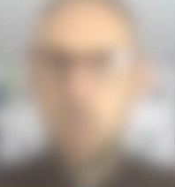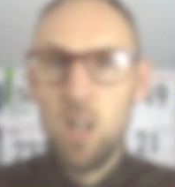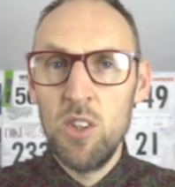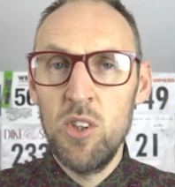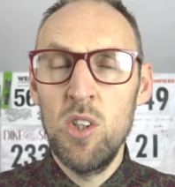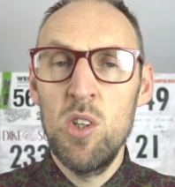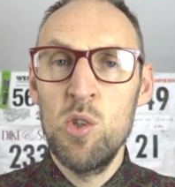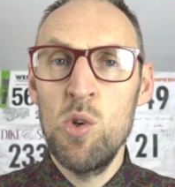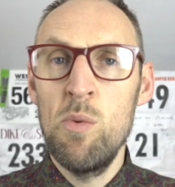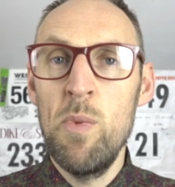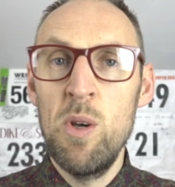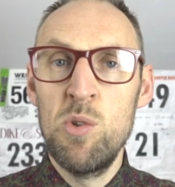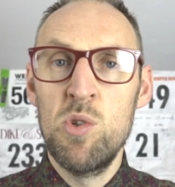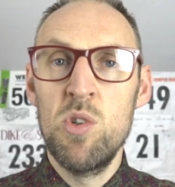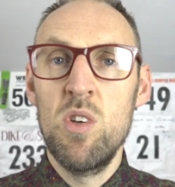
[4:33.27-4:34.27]
I think there's
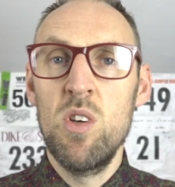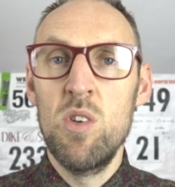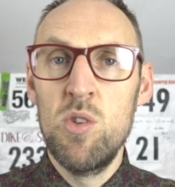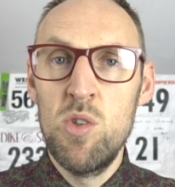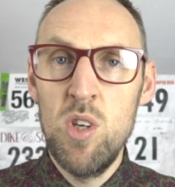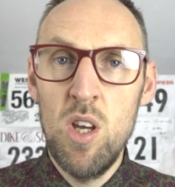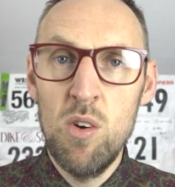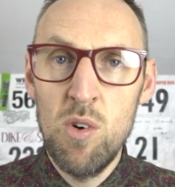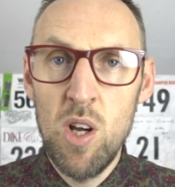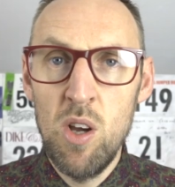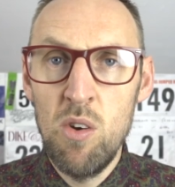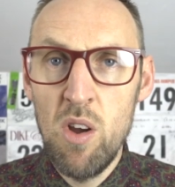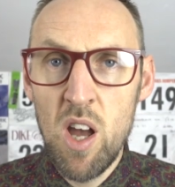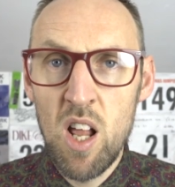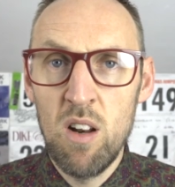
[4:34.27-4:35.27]
almost
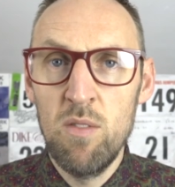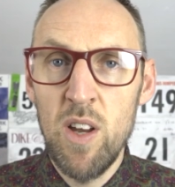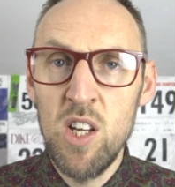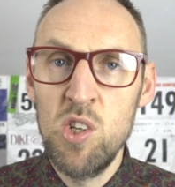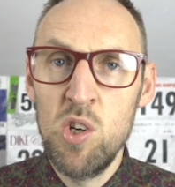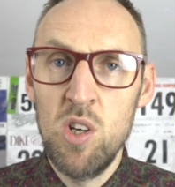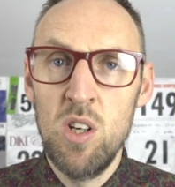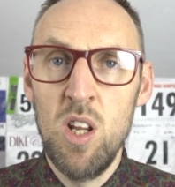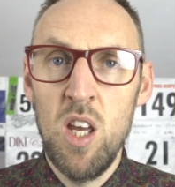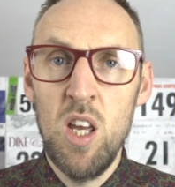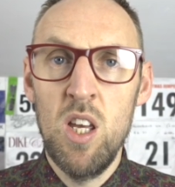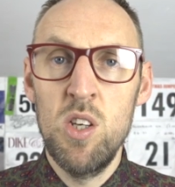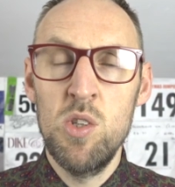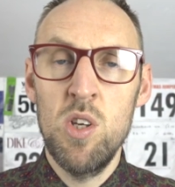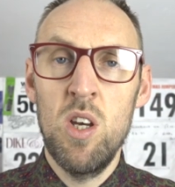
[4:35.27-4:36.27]
zero elevation
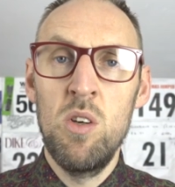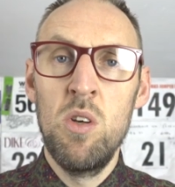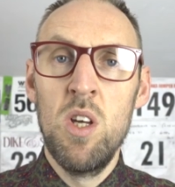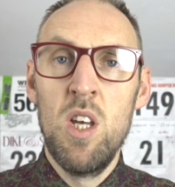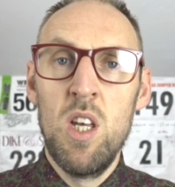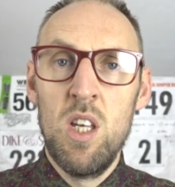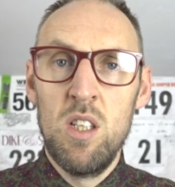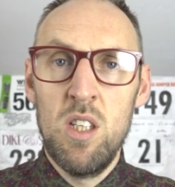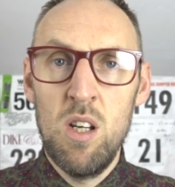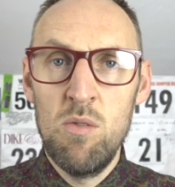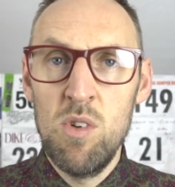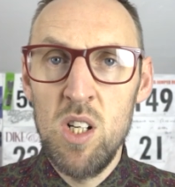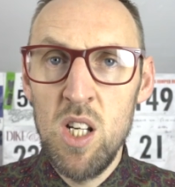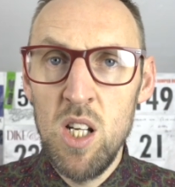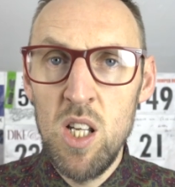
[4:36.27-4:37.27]
here, so
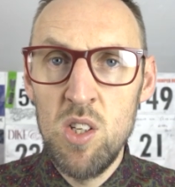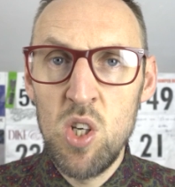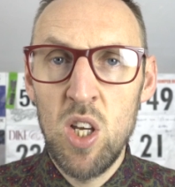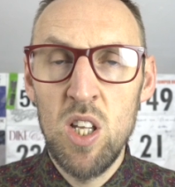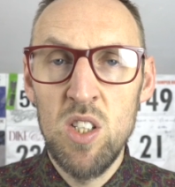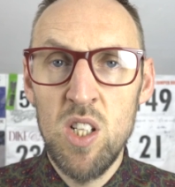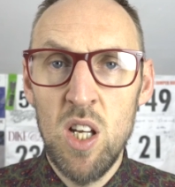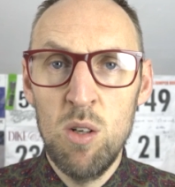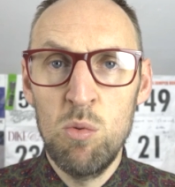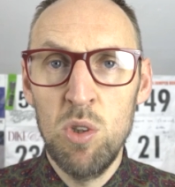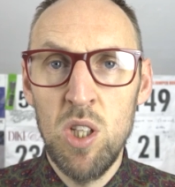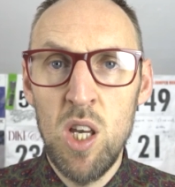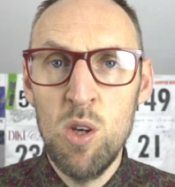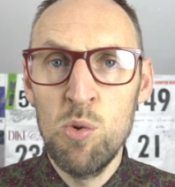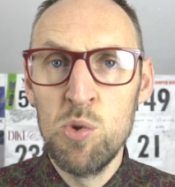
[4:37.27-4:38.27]
don't really need to contend
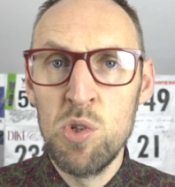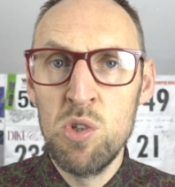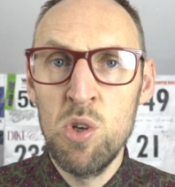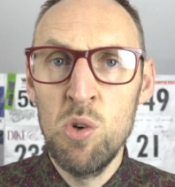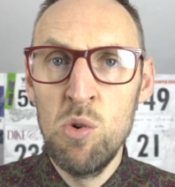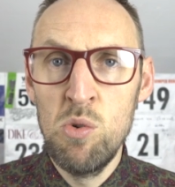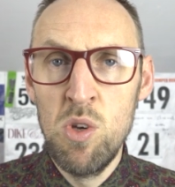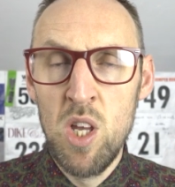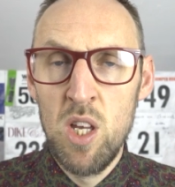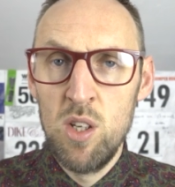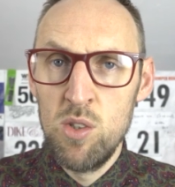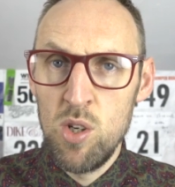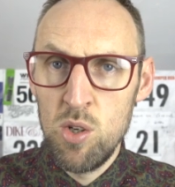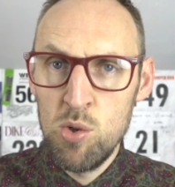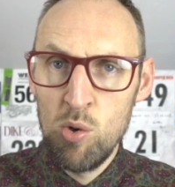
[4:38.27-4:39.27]
with hills at all.
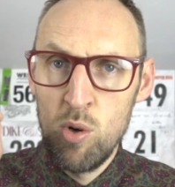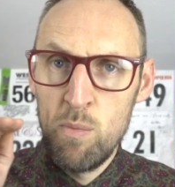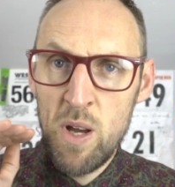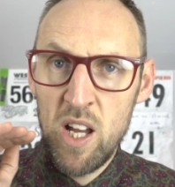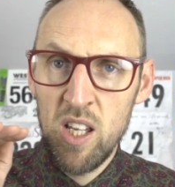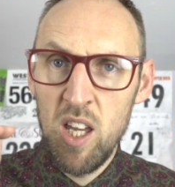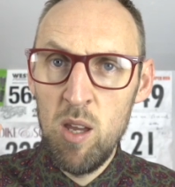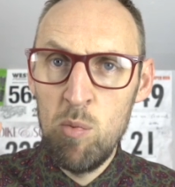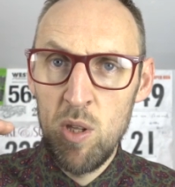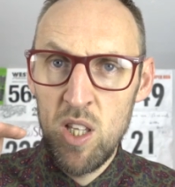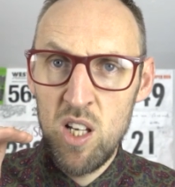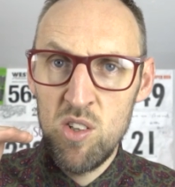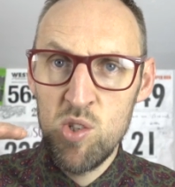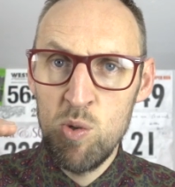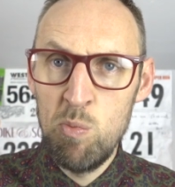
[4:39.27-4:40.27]
So it's all about keeping
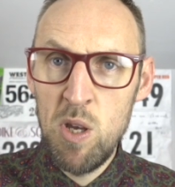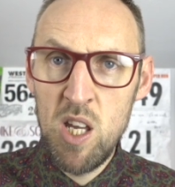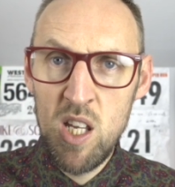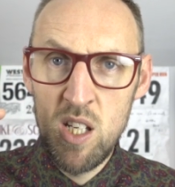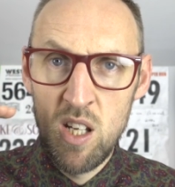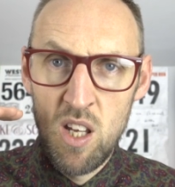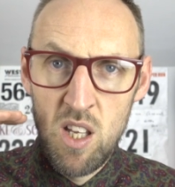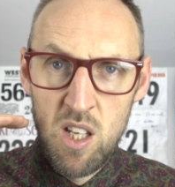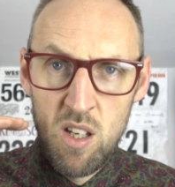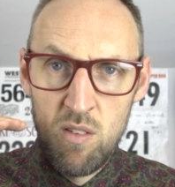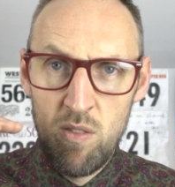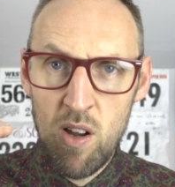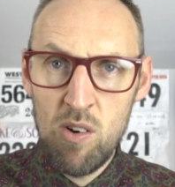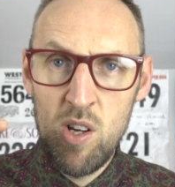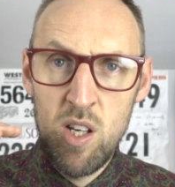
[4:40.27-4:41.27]
that speed
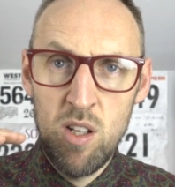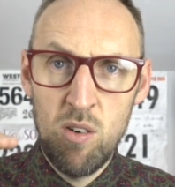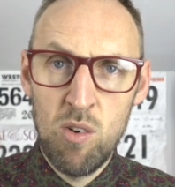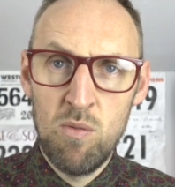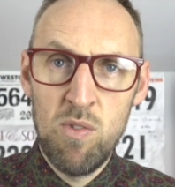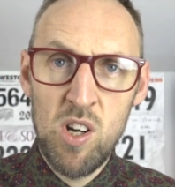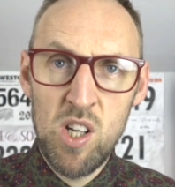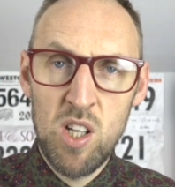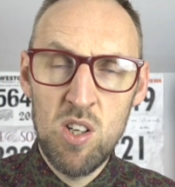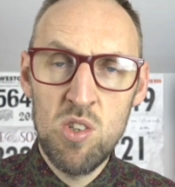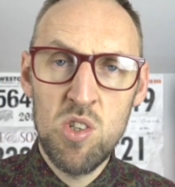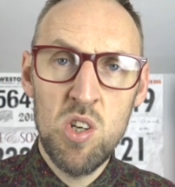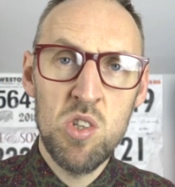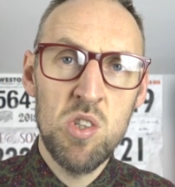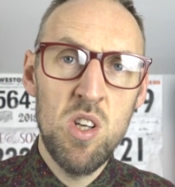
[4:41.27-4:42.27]
very, very
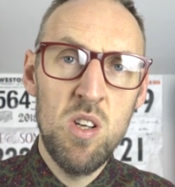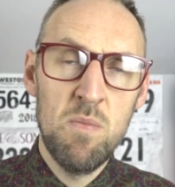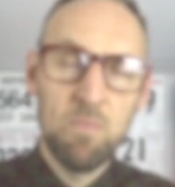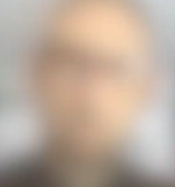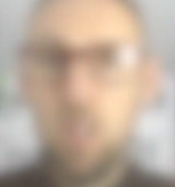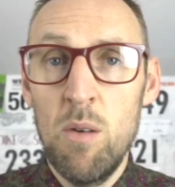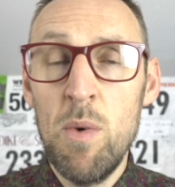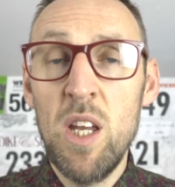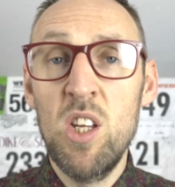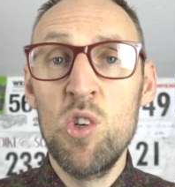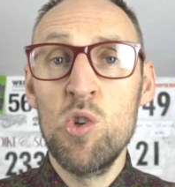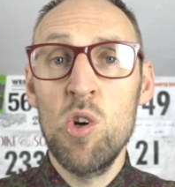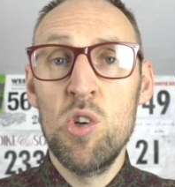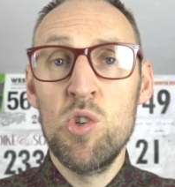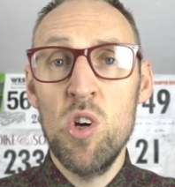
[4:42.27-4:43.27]
consistent and making
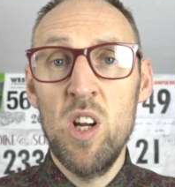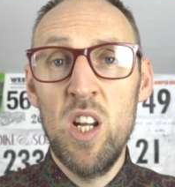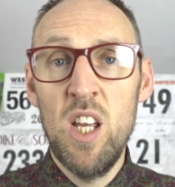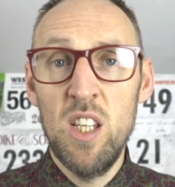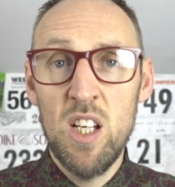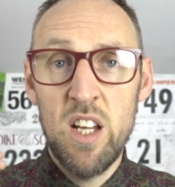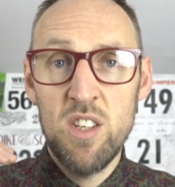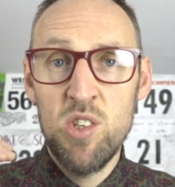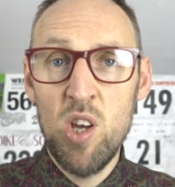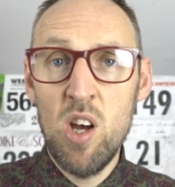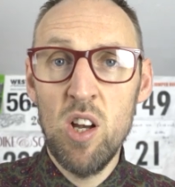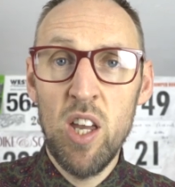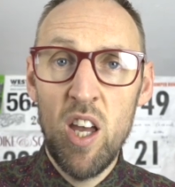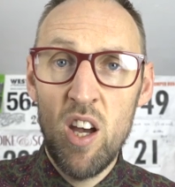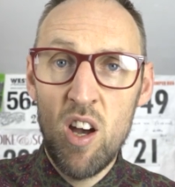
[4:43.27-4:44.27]
sure I try and hit that
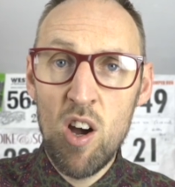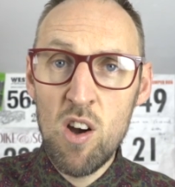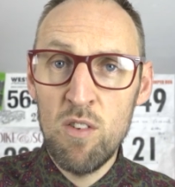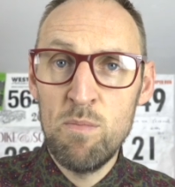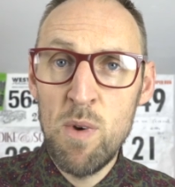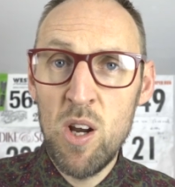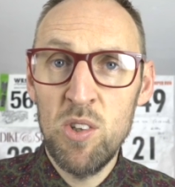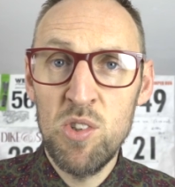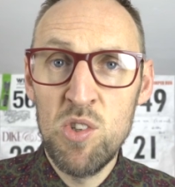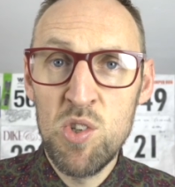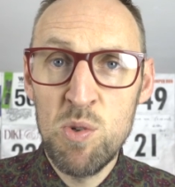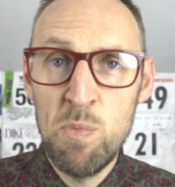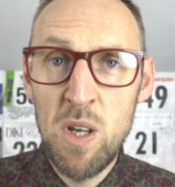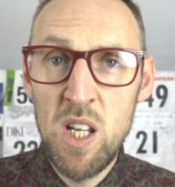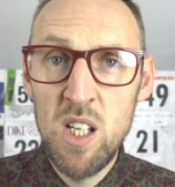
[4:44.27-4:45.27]
target half marathon
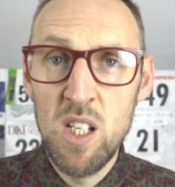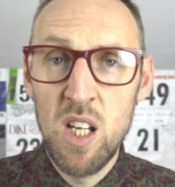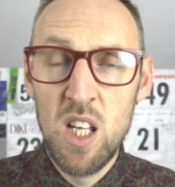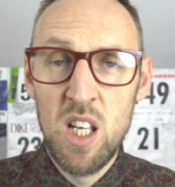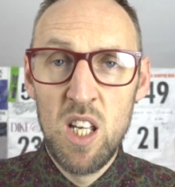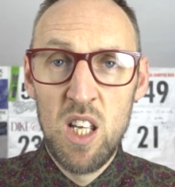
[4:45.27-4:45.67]
speed